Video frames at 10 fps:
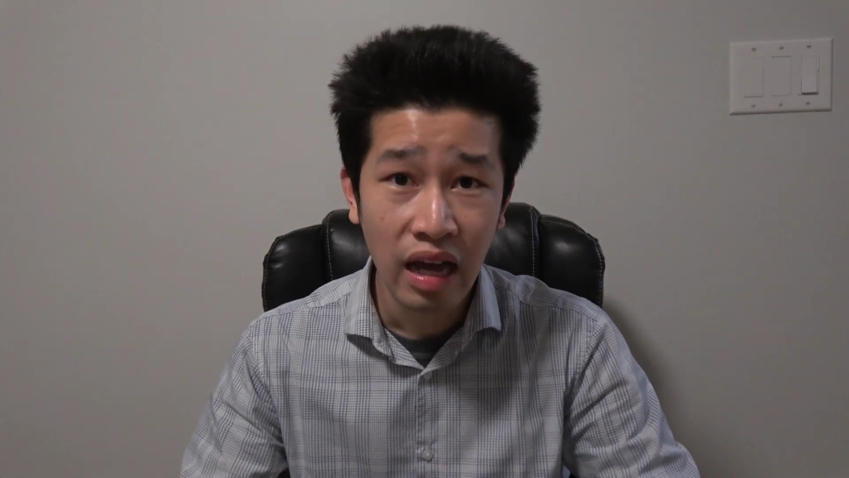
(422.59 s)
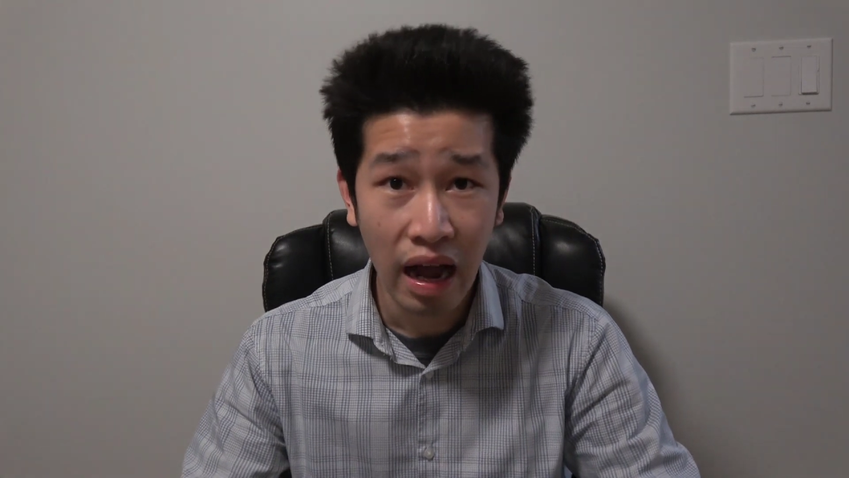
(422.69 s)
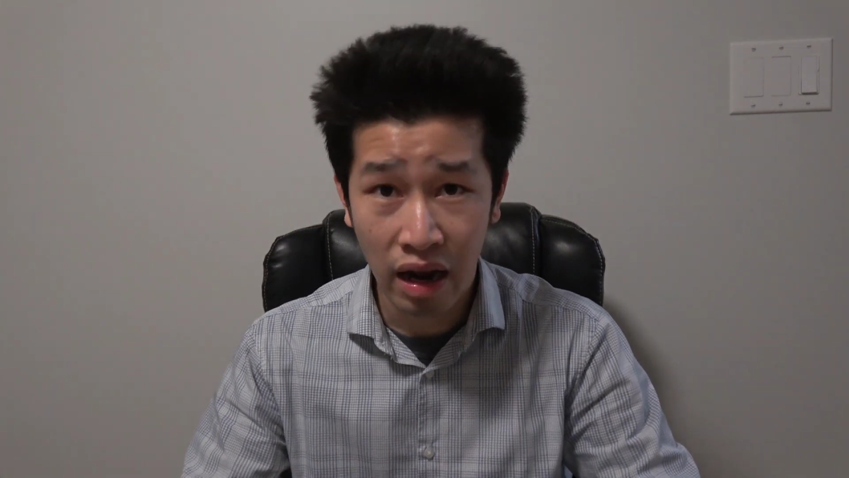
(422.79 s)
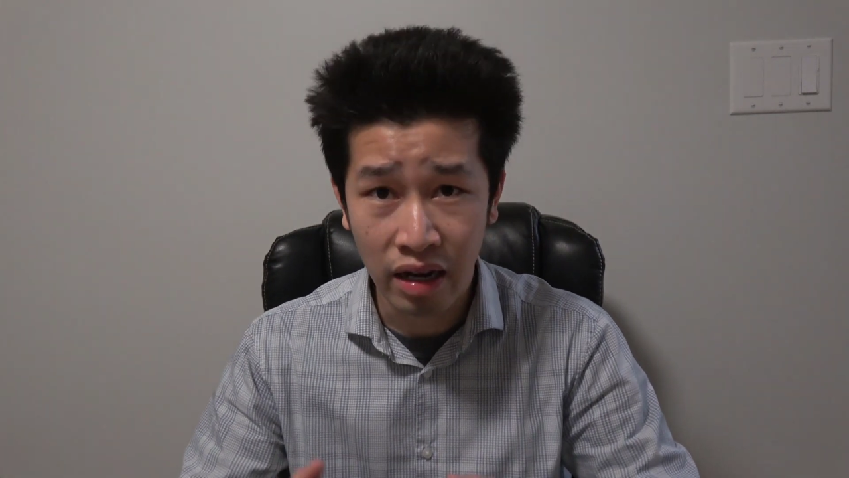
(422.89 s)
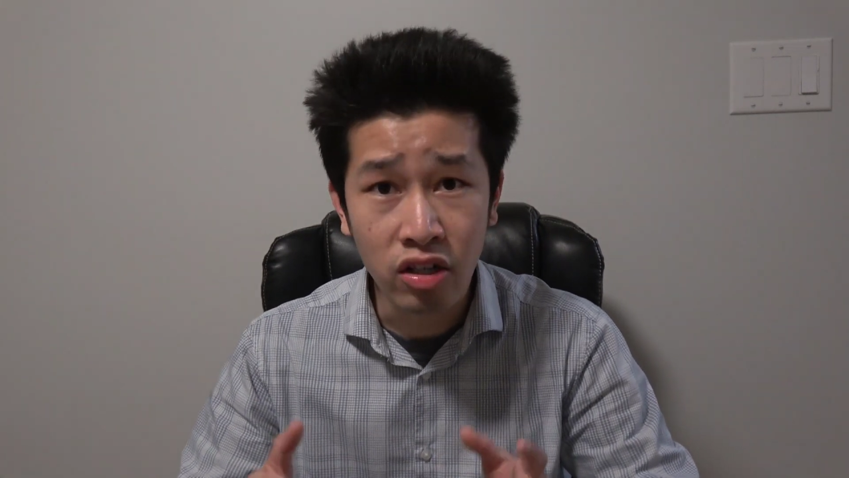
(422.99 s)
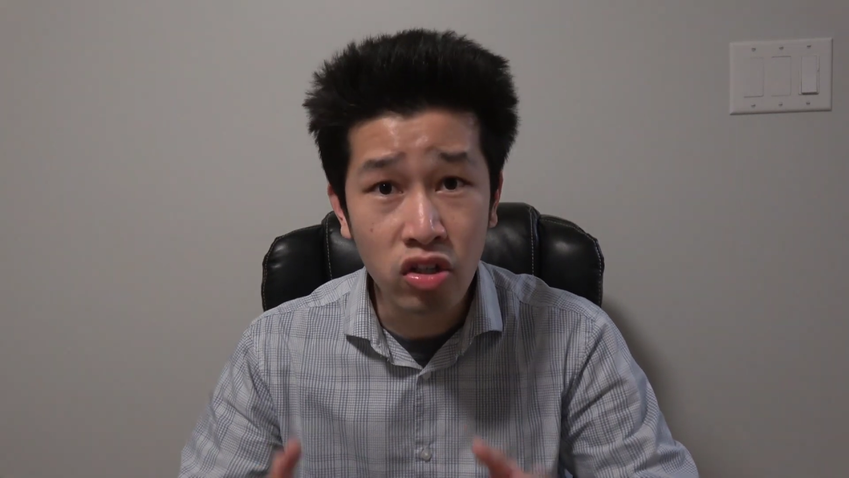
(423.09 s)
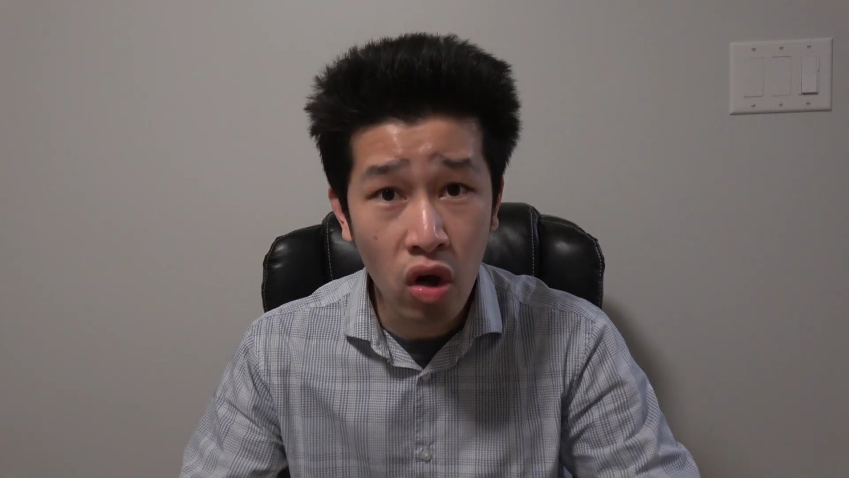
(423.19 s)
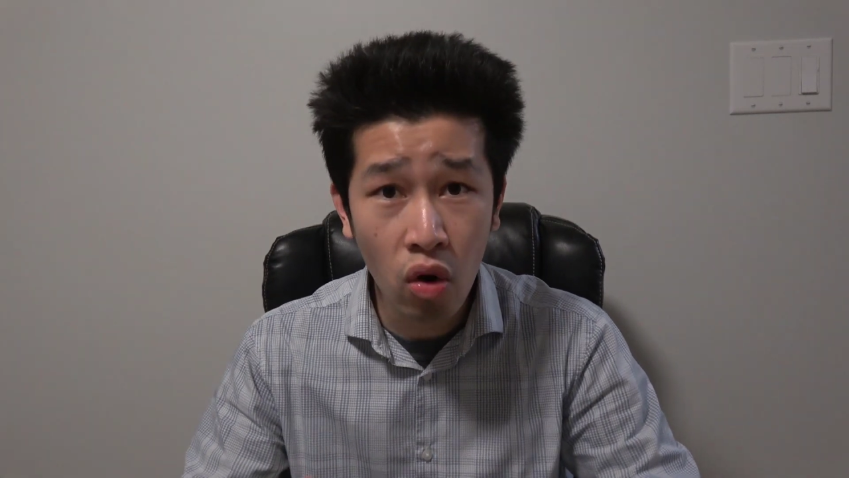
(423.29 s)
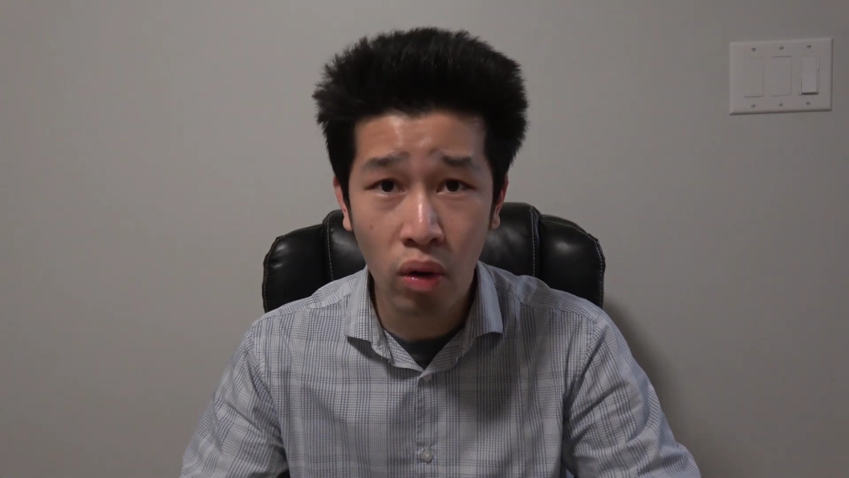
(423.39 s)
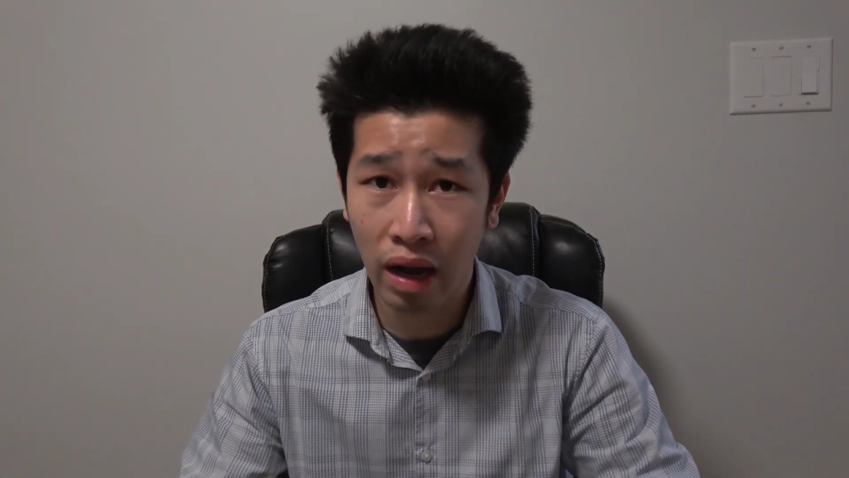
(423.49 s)
I
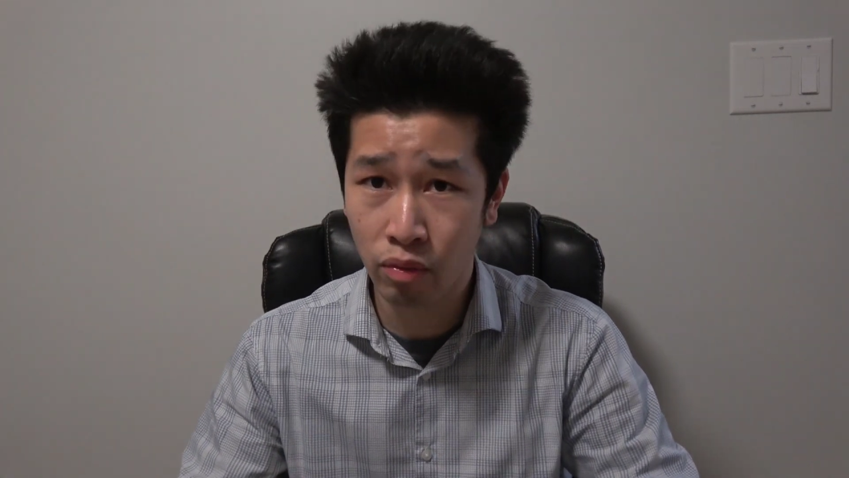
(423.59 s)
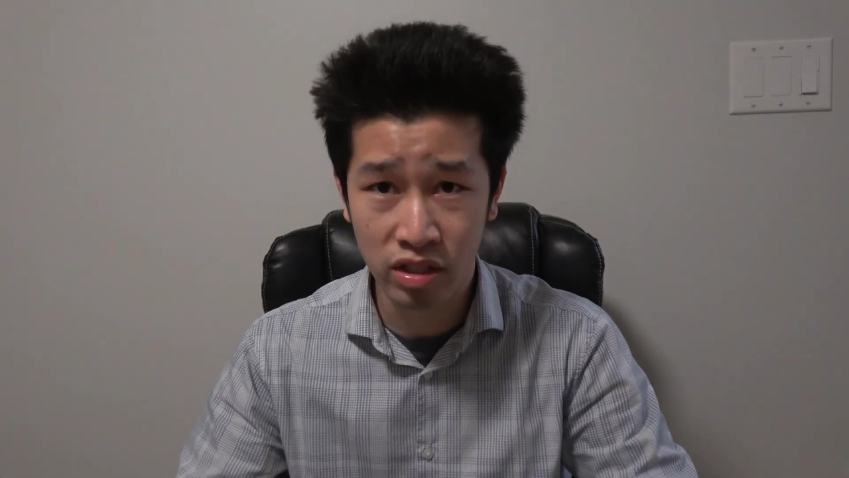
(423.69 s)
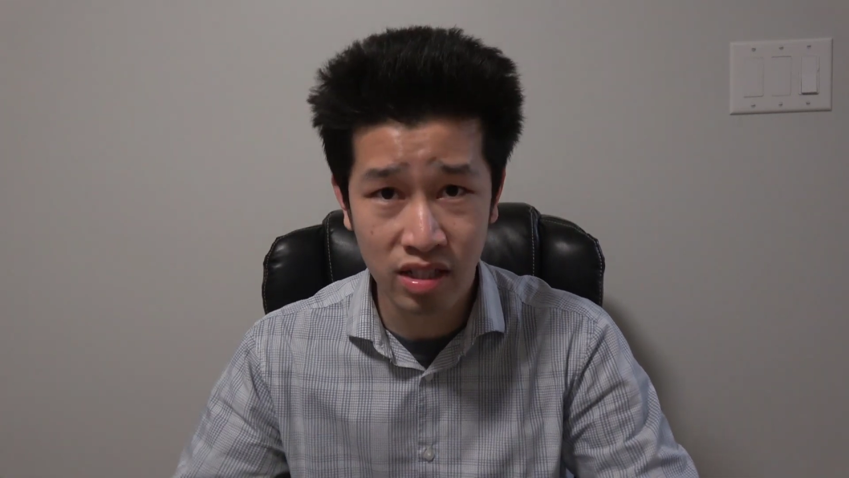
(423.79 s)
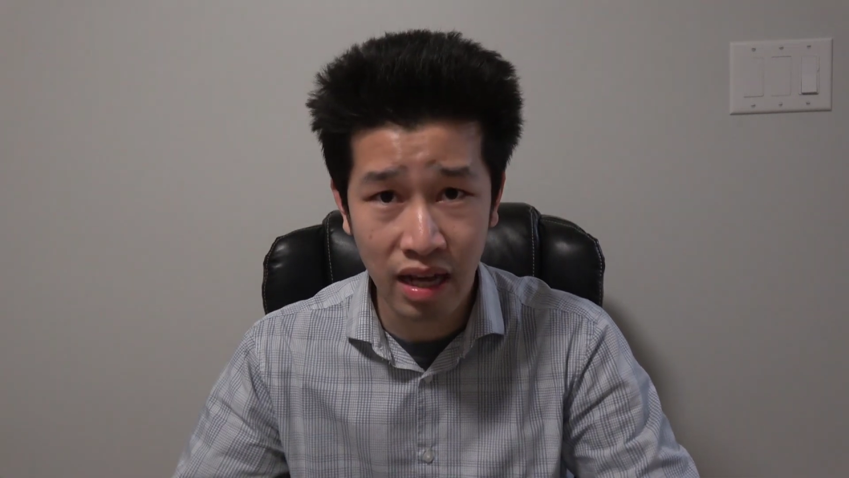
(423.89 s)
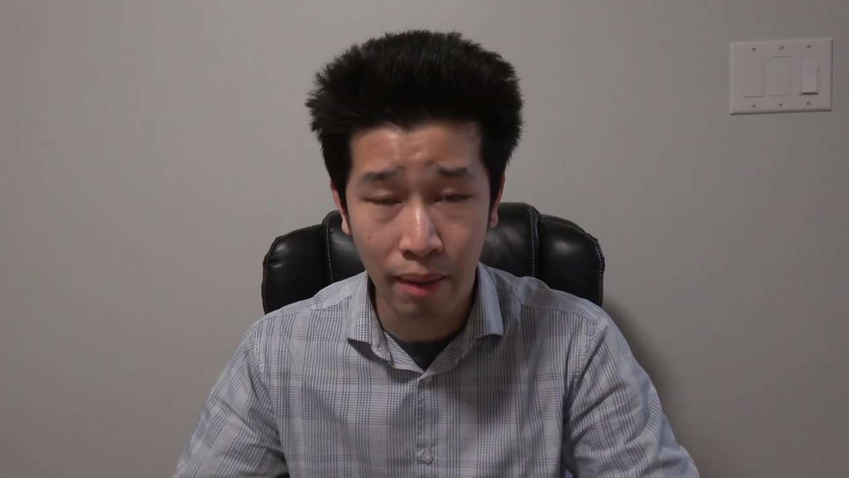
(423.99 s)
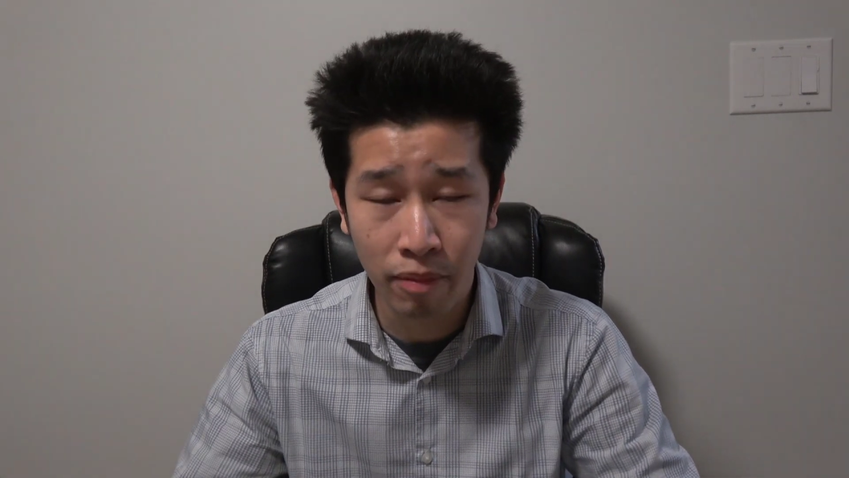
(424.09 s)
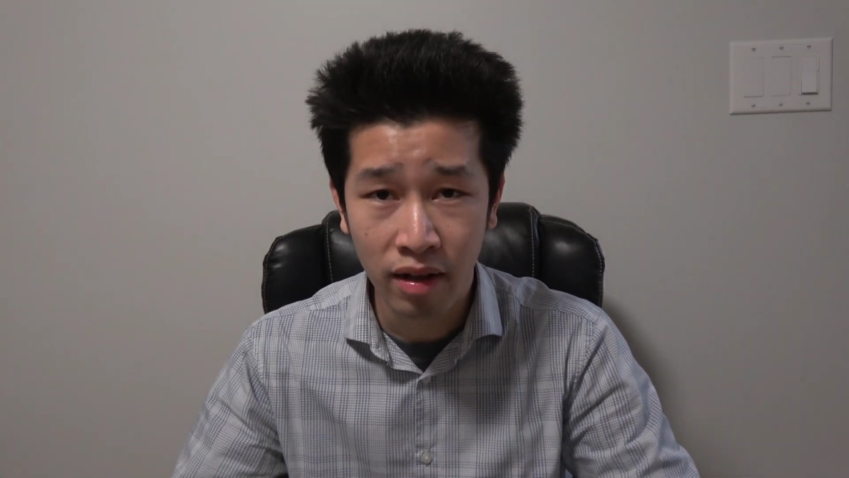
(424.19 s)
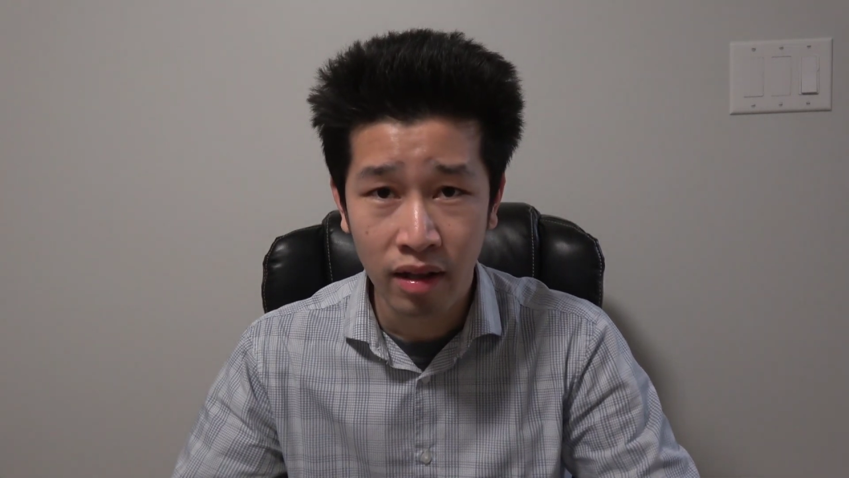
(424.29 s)
know I would stop.